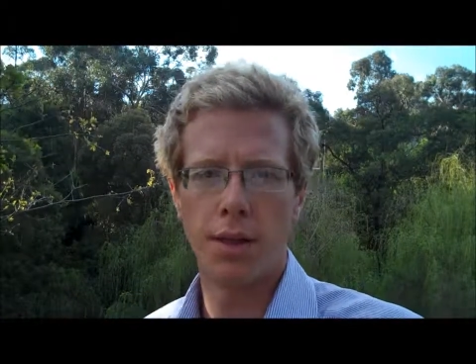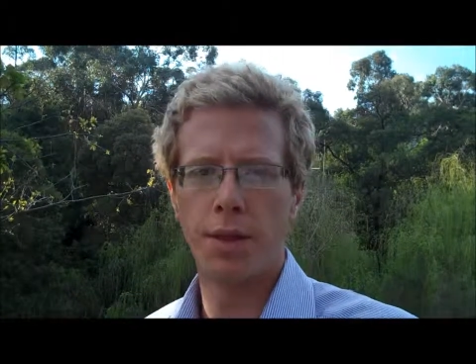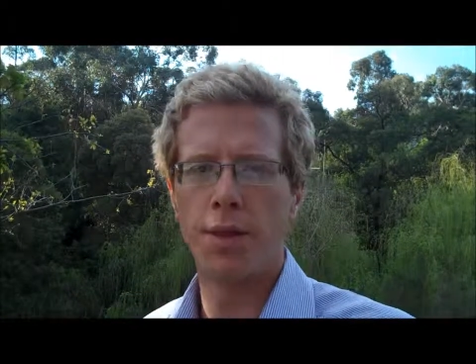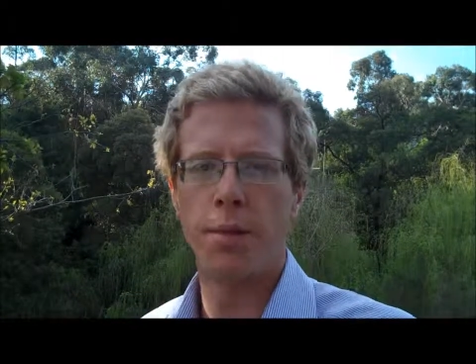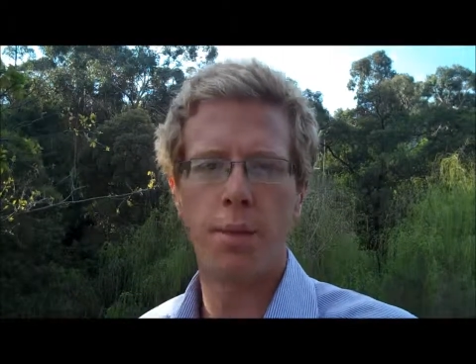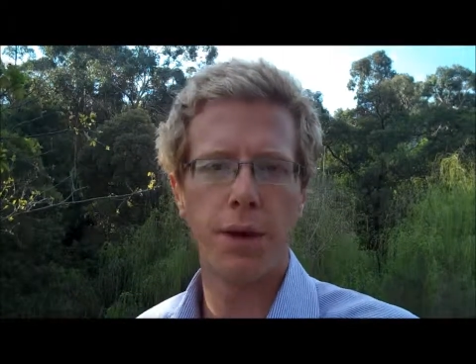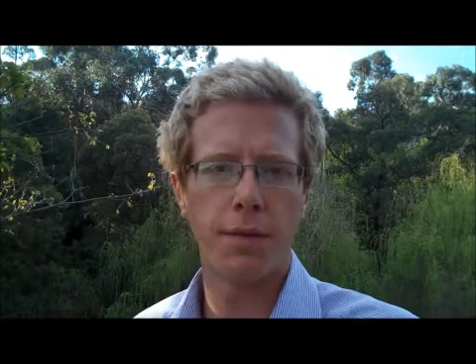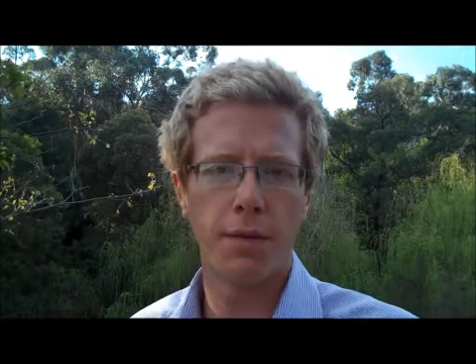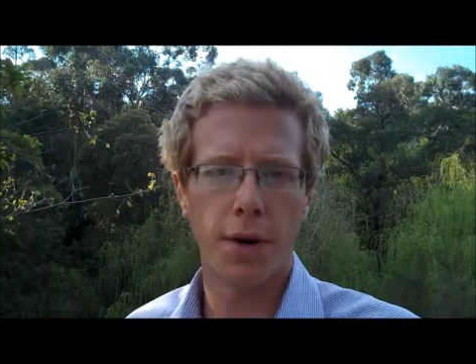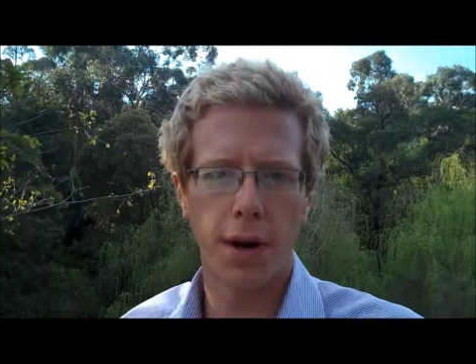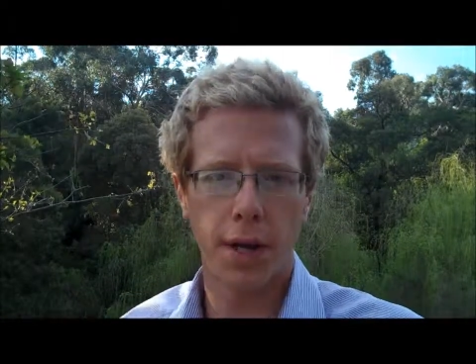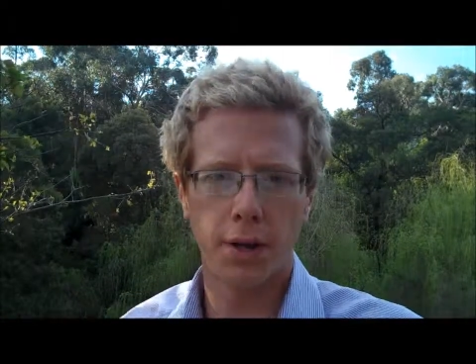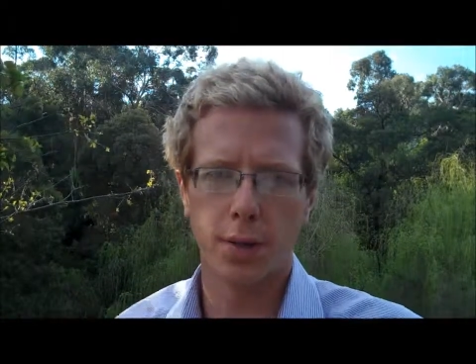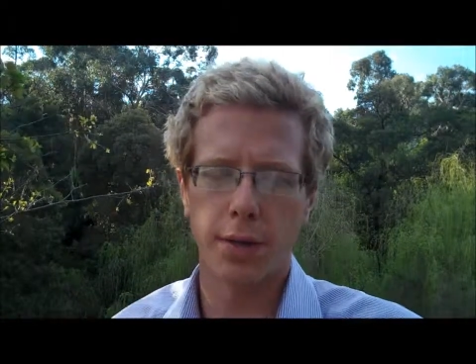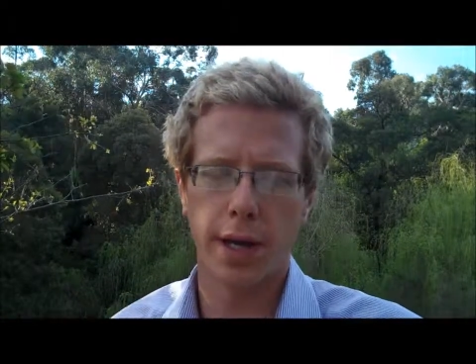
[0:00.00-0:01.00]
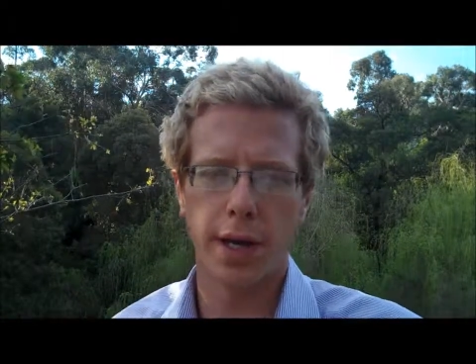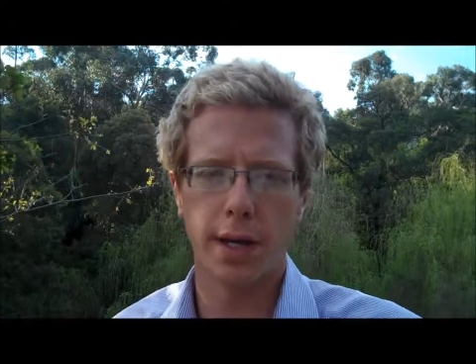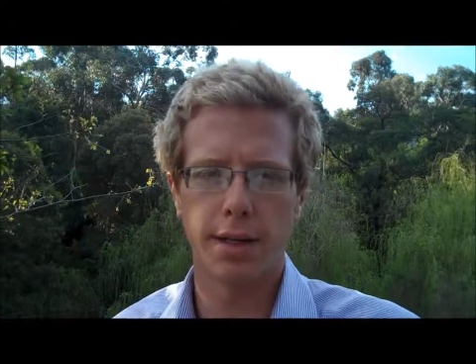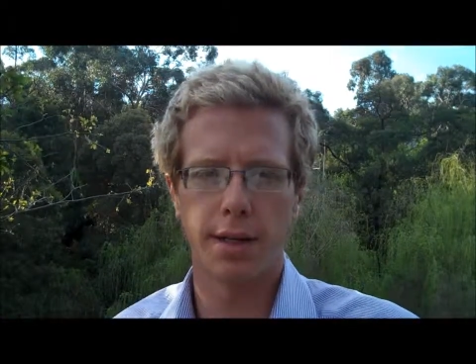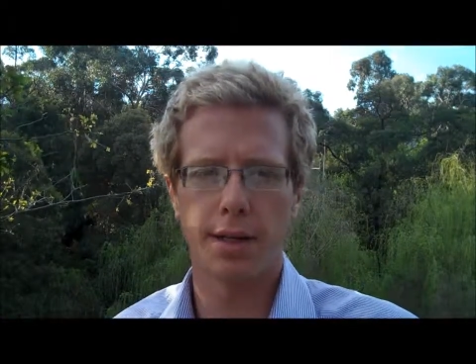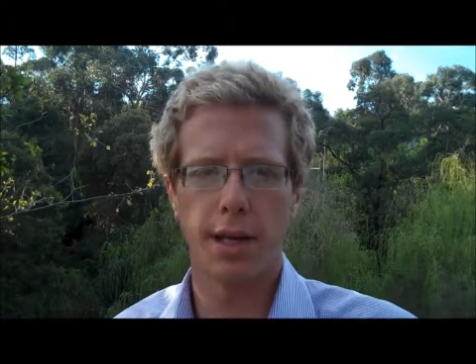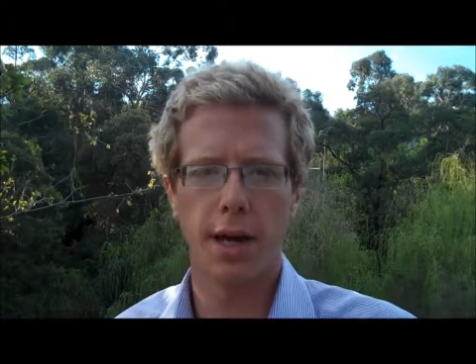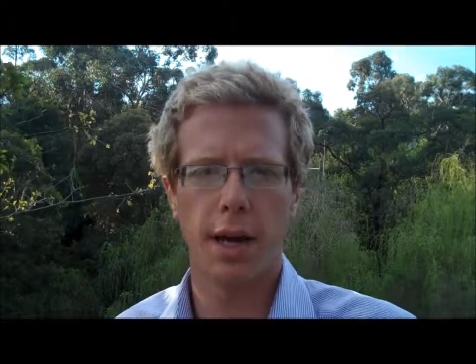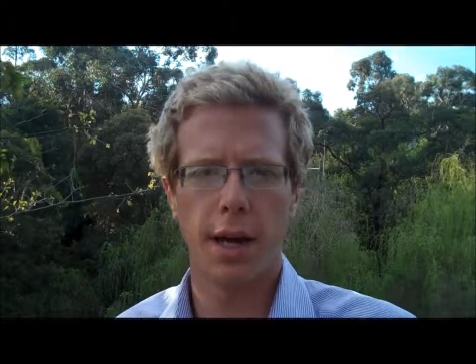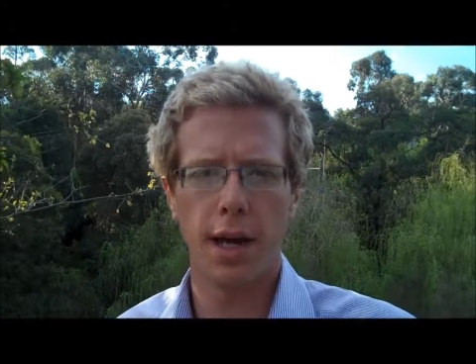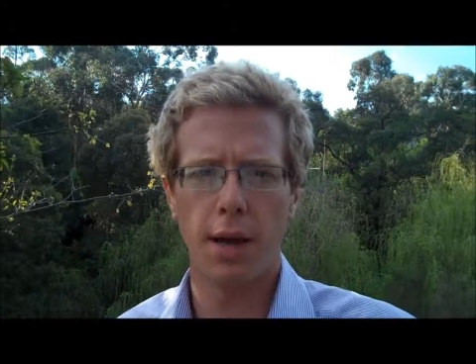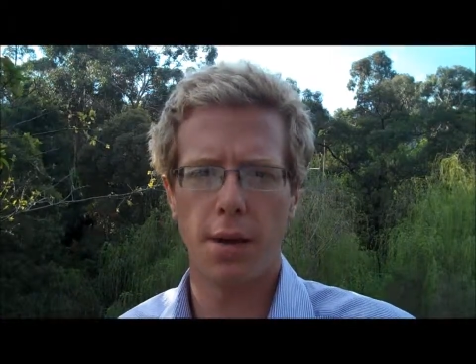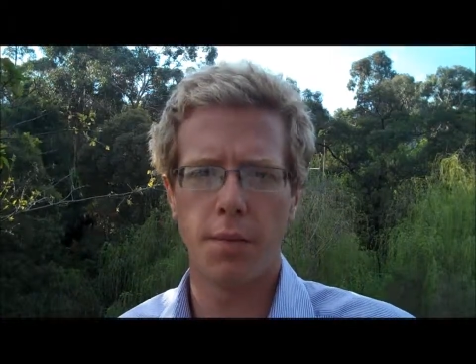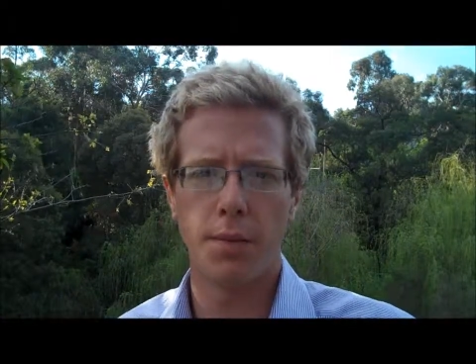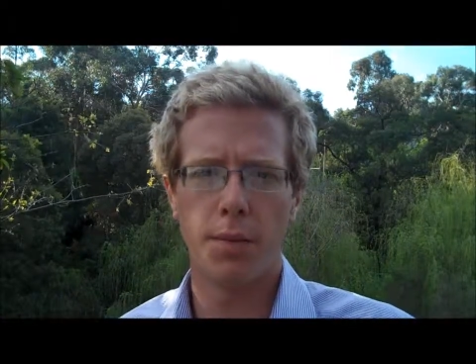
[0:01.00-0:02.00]
the big financial houses are,
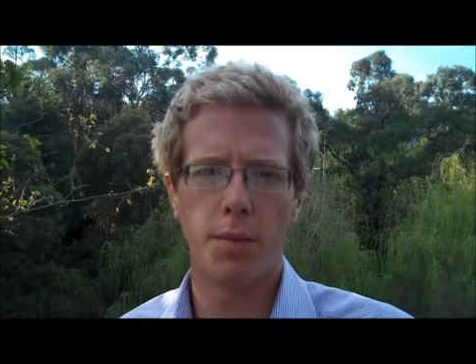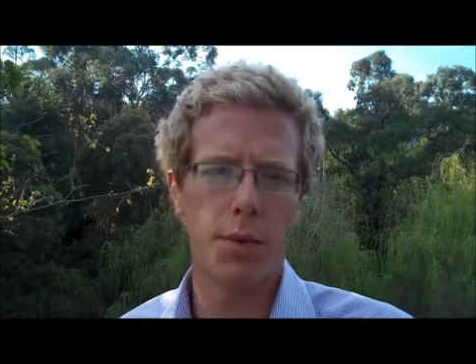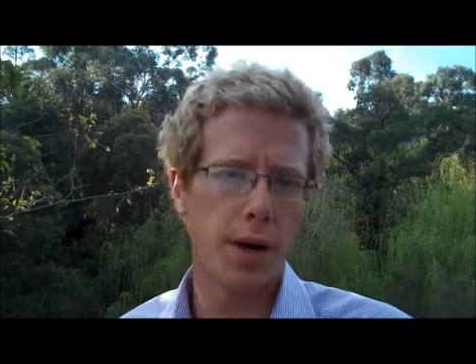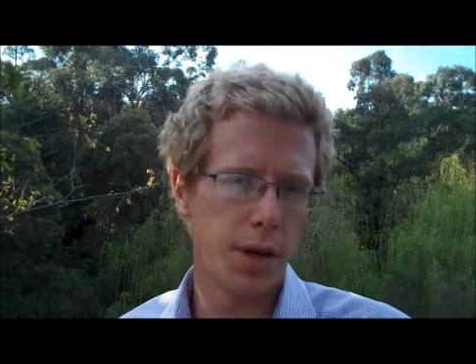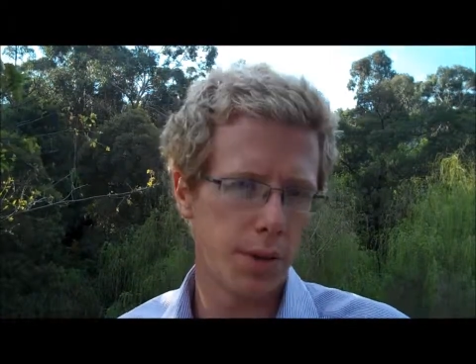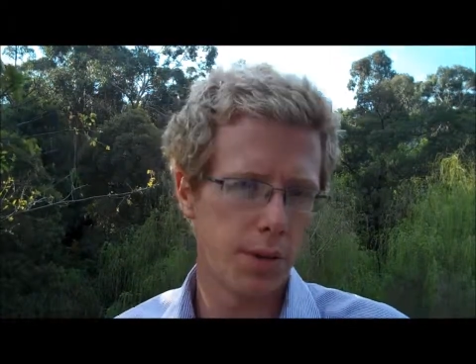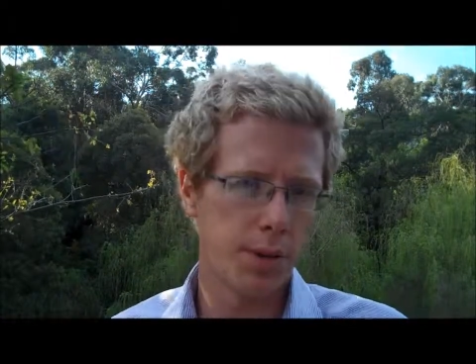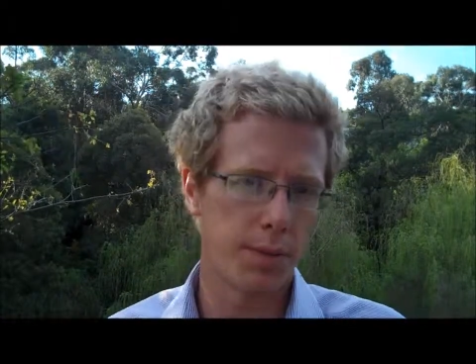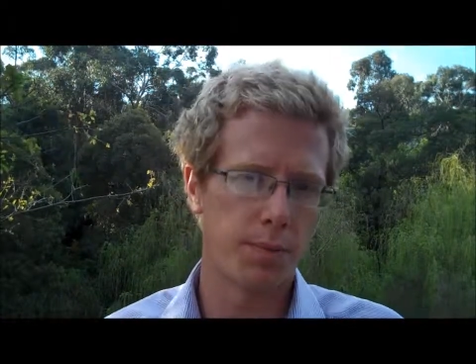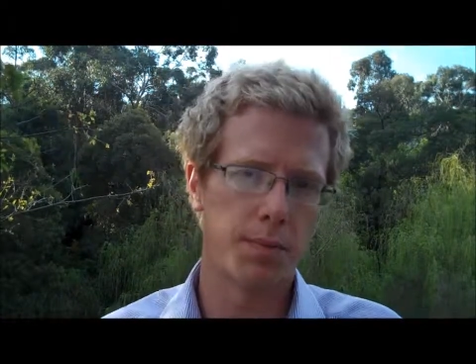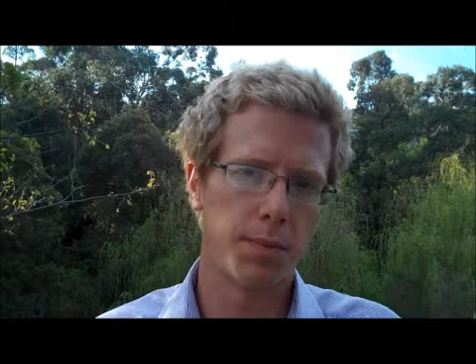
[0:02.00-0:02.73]
where you,